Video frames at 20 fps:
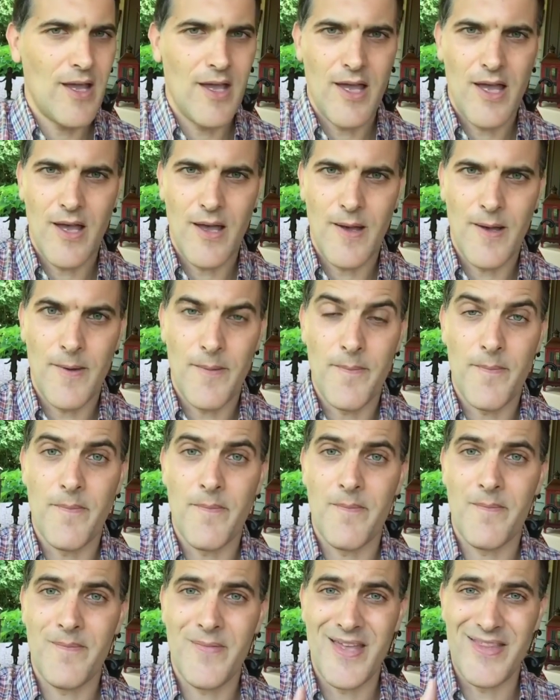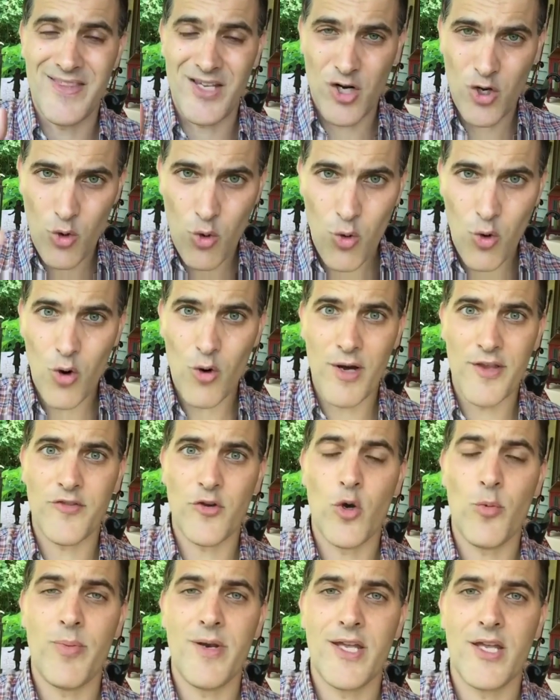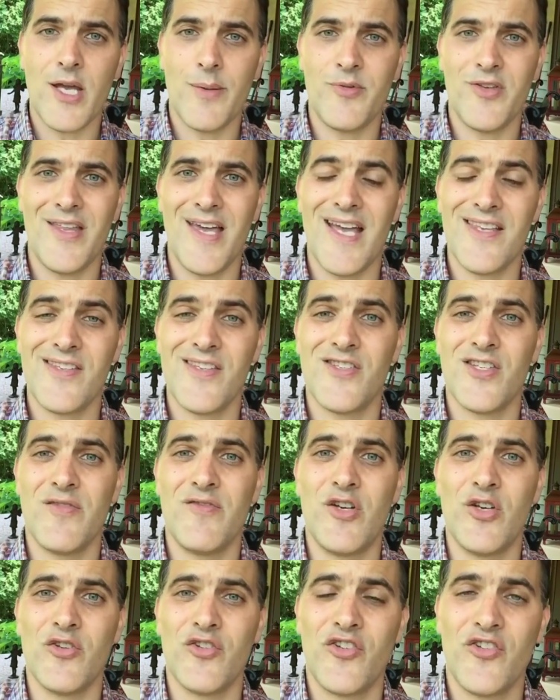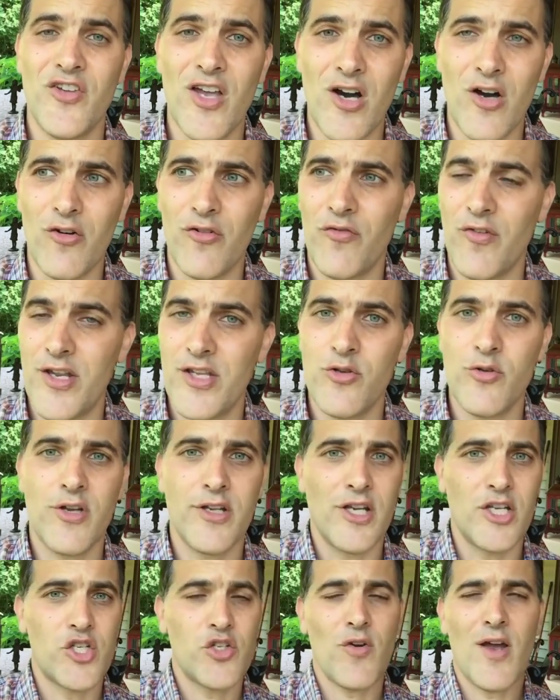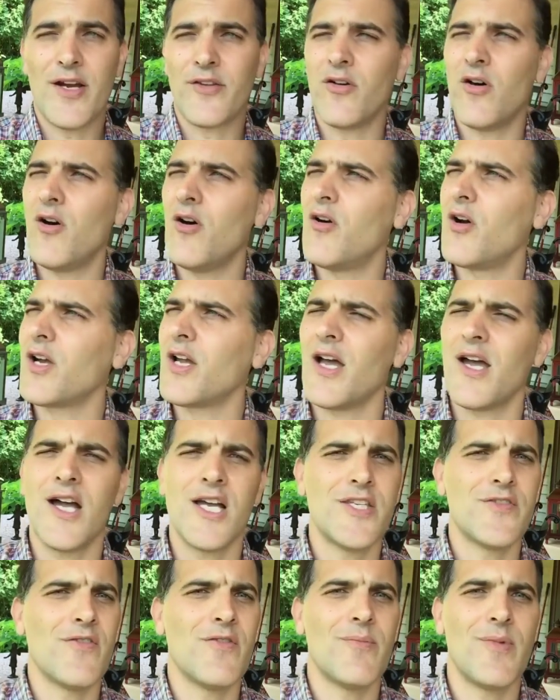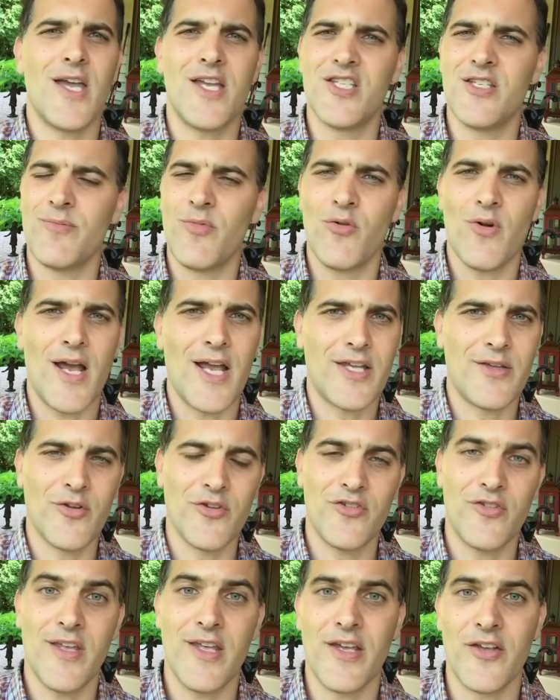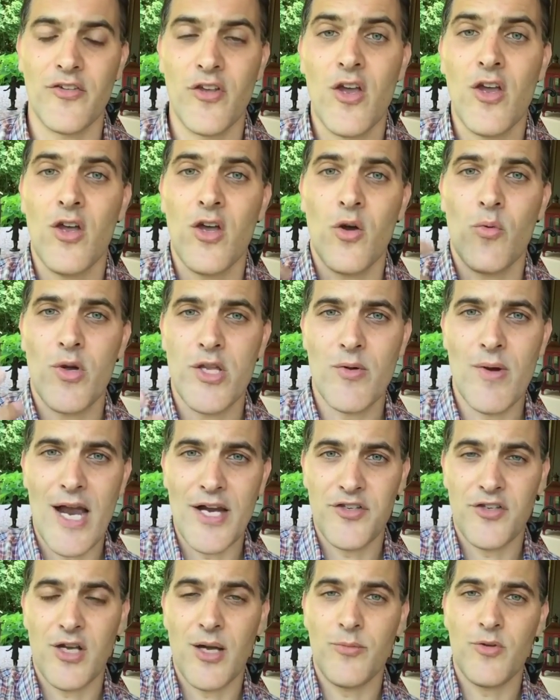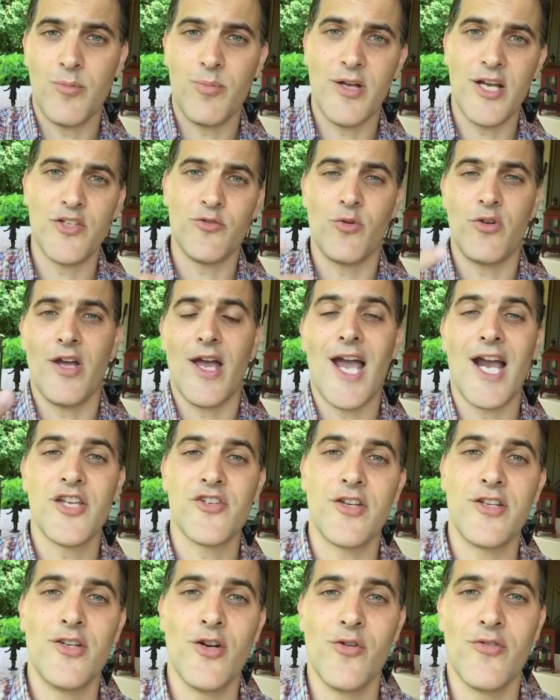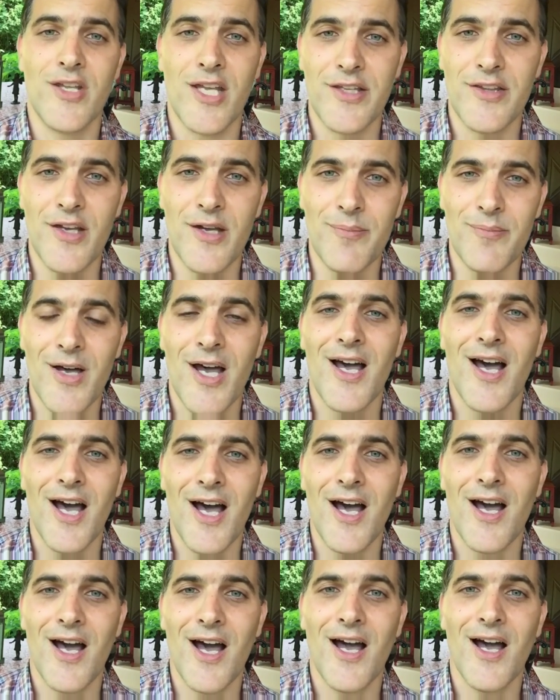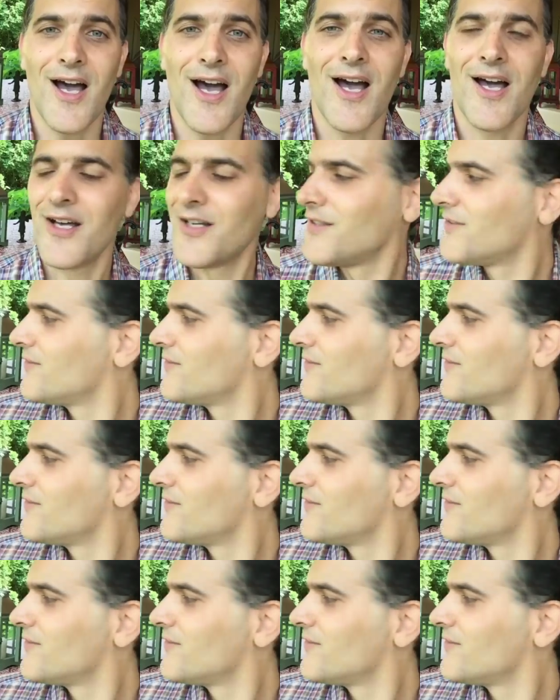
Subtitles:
In the core, it's opening you up to the essence of yourself, and you can attract all kinds of amazing, miraculous things when you actually come to a place where you actually don't need them. Ha ha ha.